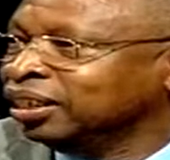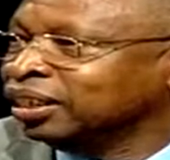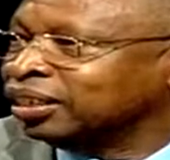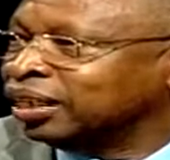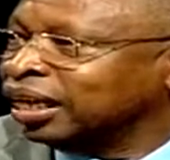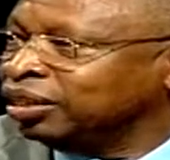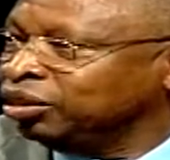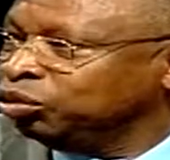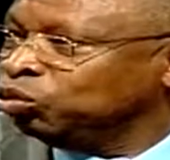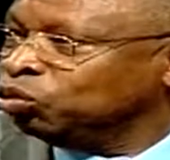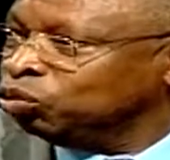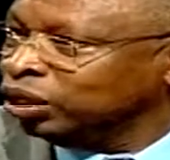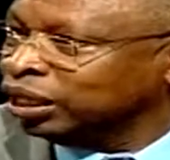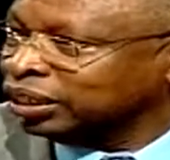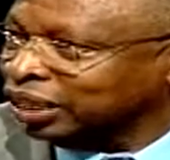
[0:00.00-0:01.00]
tell you
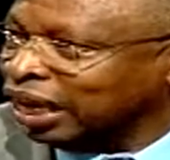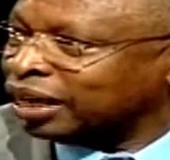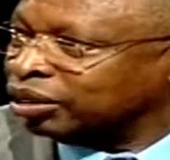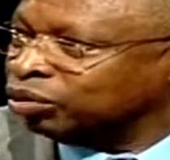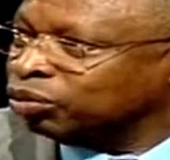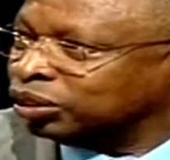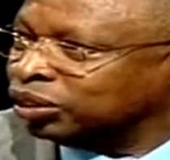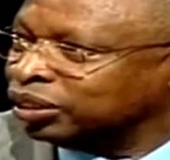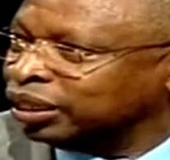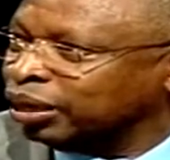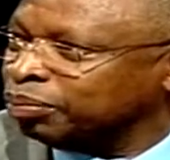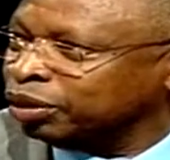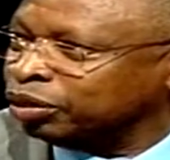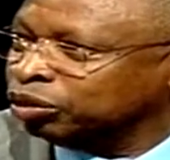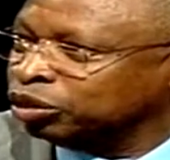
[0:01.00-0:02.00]
exactly what's there,
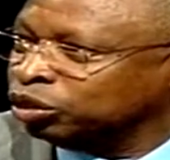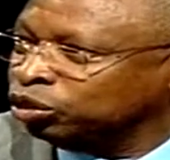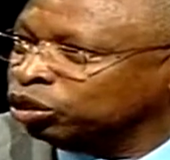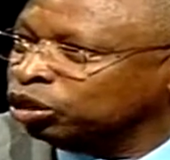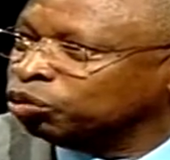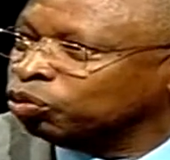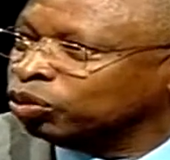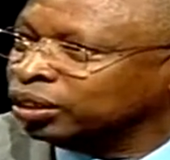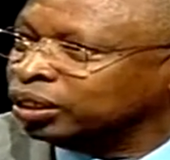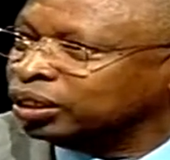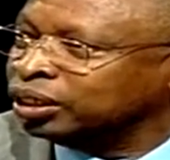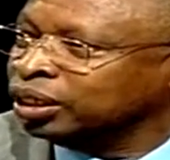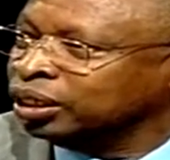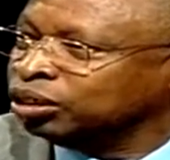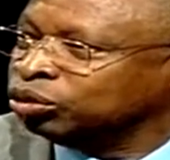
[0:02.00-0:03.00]
because you don't
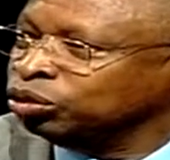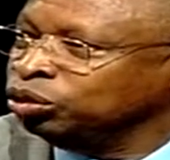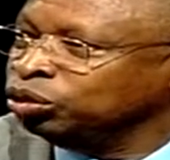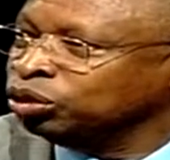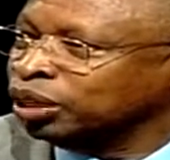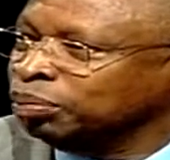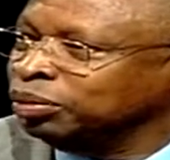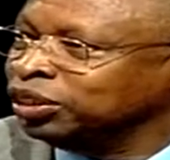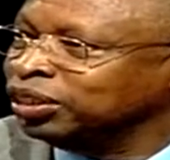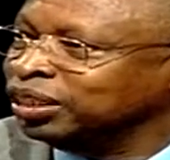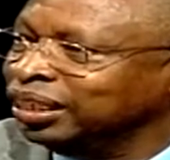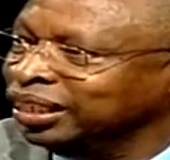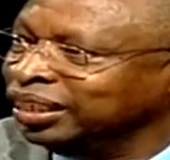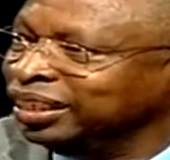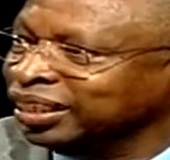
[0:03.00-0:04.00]
want to use a
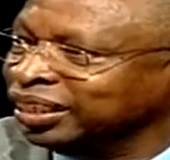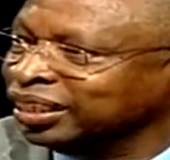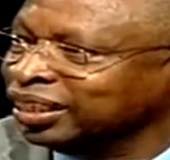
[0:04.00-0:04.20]
misleading